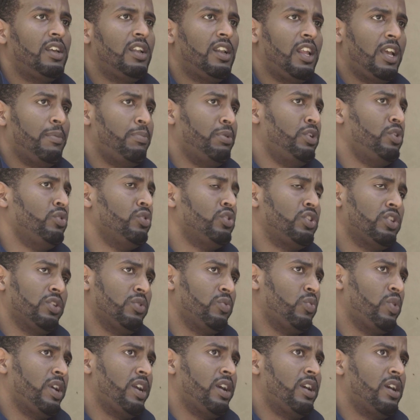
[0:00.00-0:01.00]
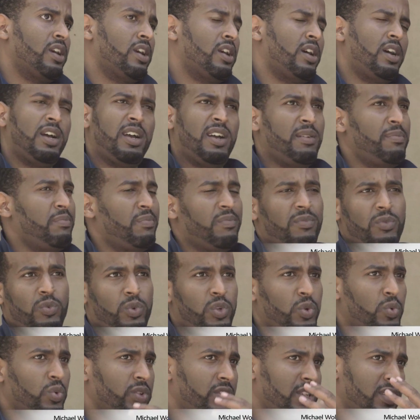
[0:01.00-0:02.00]
Lampedusa, where
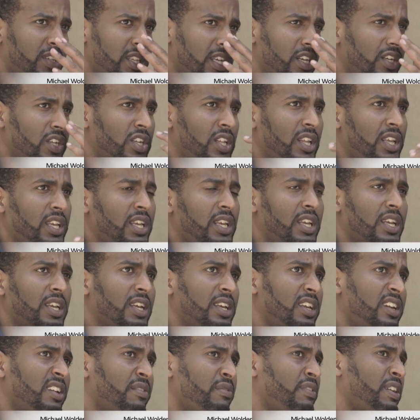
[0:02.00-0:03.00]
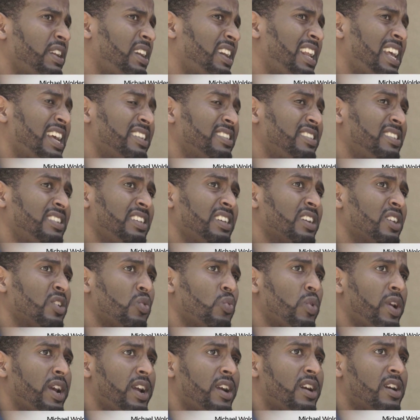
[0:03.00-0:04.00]
which was essentially an event last year
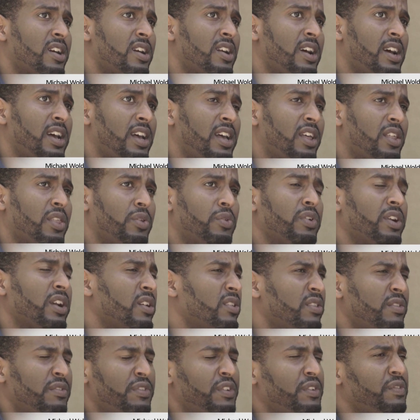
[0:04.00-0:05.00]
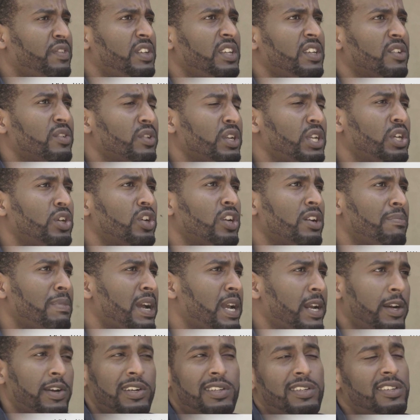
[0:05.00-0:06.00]
where 350 Eritrean
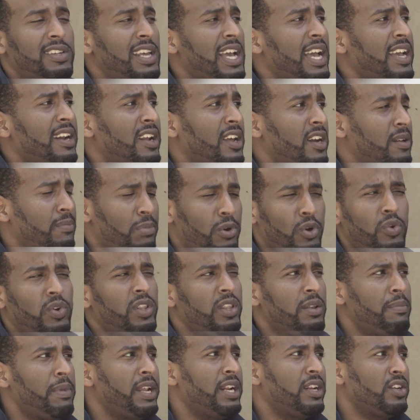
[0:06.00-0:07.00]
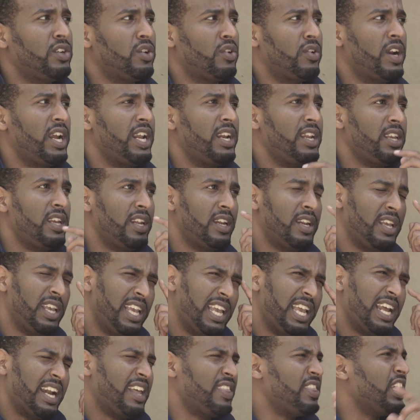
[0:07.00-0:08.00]
migrants died on a boat in the Mediterranean.
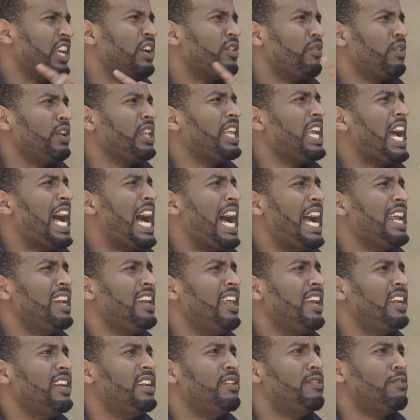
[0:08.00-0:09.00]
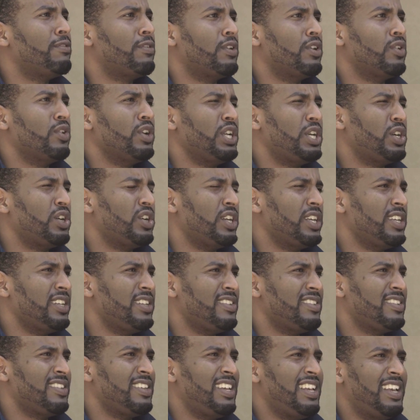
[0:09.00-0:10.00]
And I think it really highlighted for
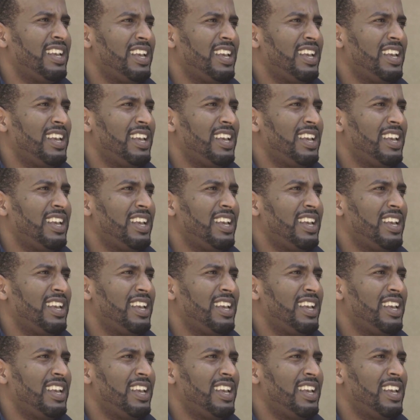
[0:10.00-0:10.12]
Eritreans